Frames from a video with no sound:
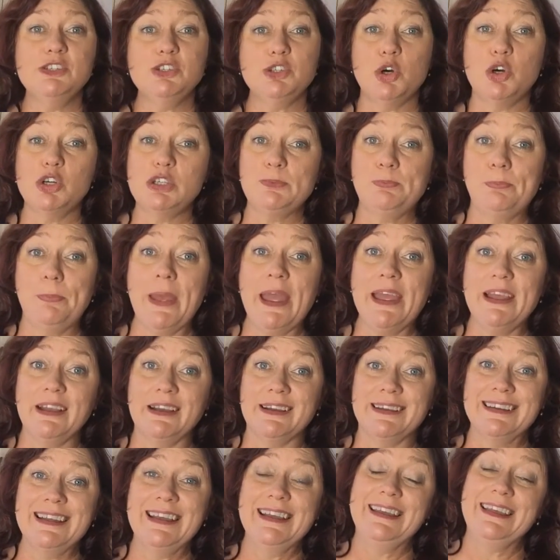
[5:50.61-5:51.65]
George
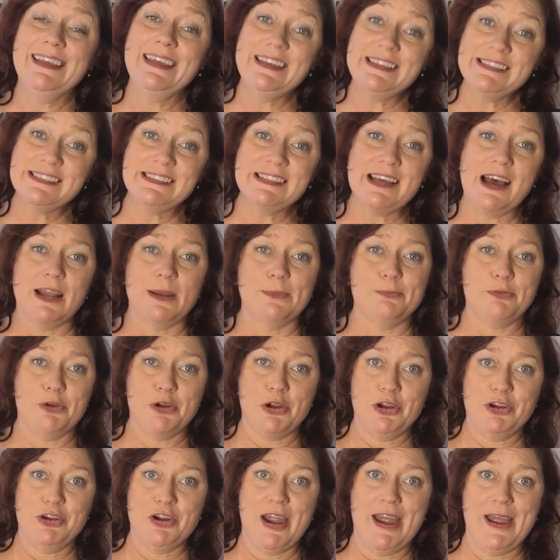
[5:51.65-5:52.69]
Bank Kickstarter
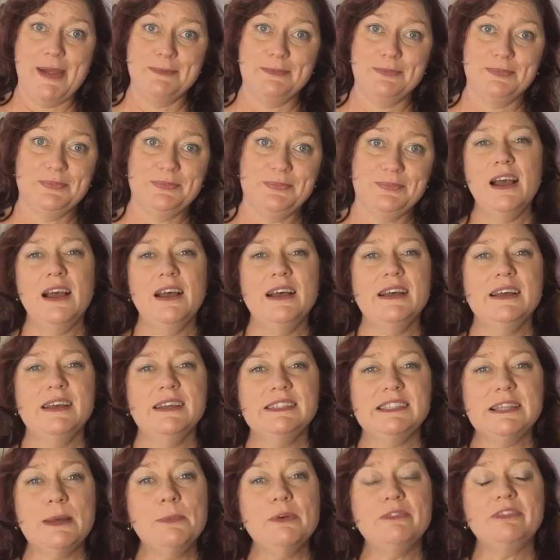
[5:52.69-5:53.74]
program.
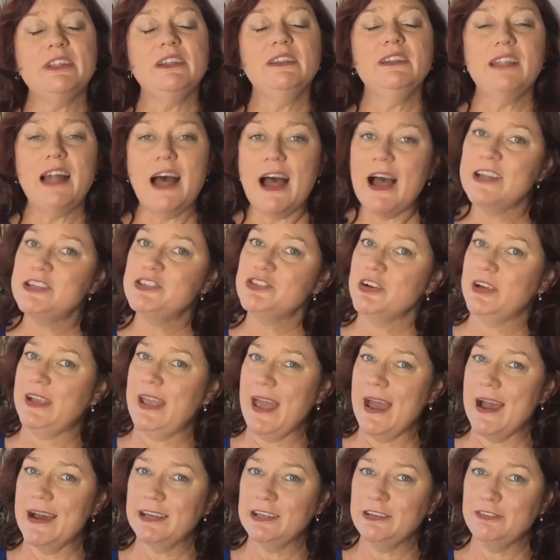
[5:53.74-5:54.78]
Some of the larger
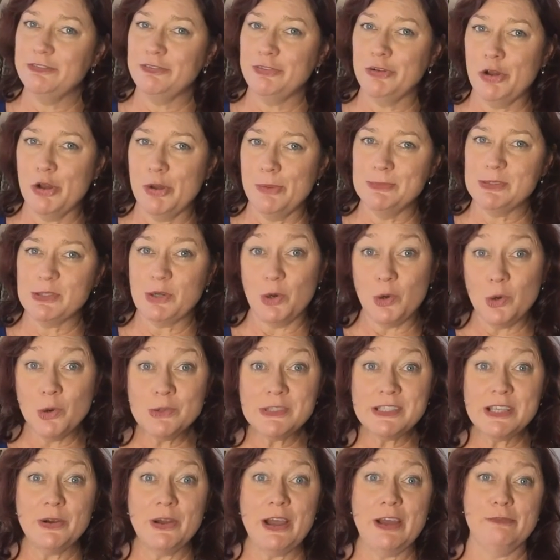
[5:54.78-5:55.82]
accounting firms
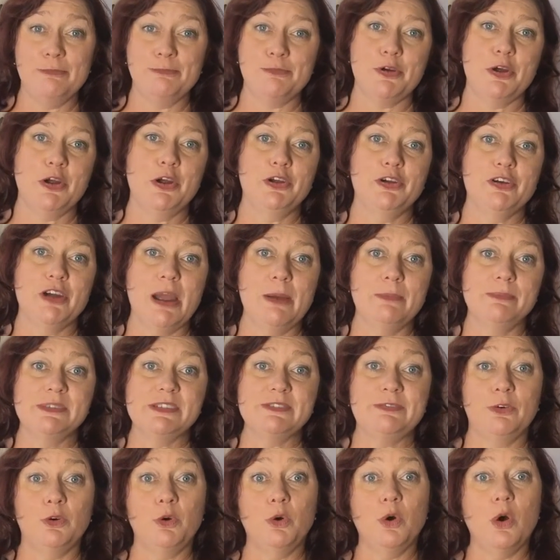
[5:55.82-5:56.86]
also have programs
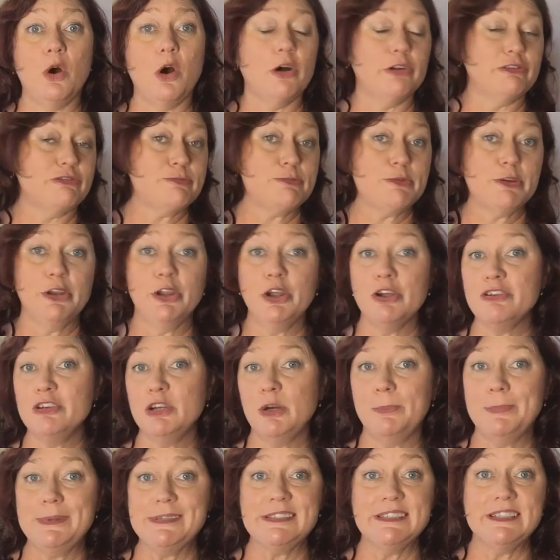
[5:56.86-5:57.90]
for
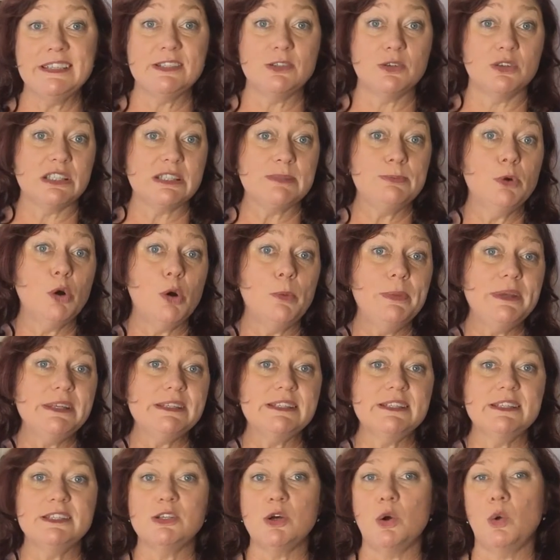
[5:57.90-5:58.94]
entrepreneurial business or small
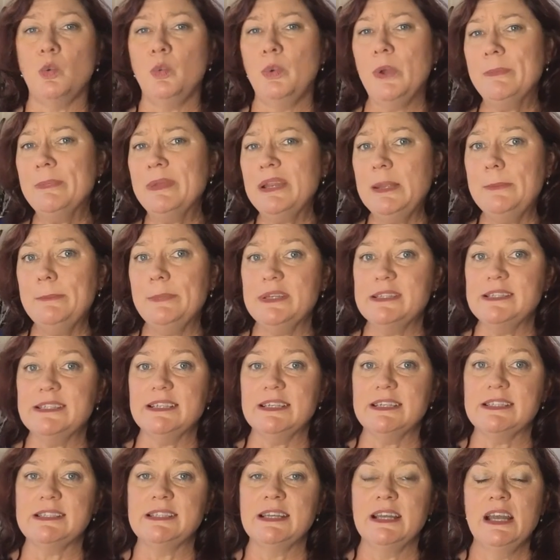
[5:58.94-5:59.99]
business or women in
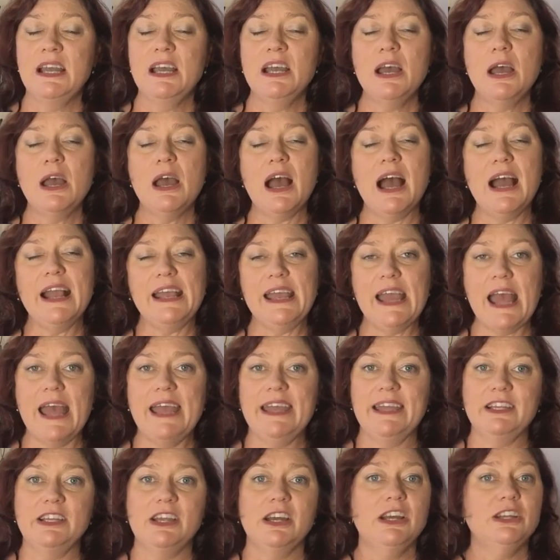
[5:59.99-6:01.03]
business.
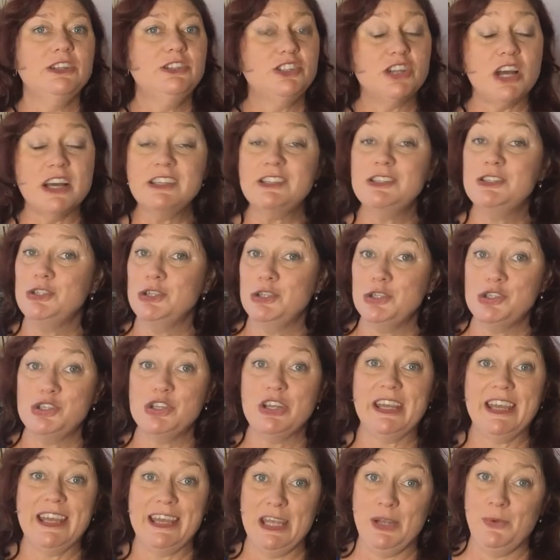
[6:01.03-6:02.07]
Again, just use your
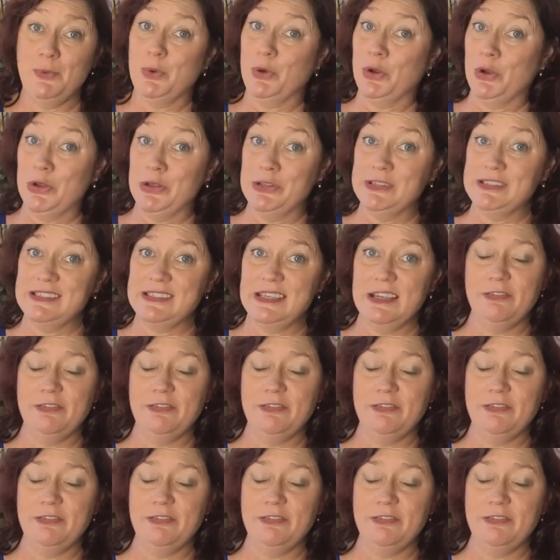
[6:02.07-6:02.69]
keywords.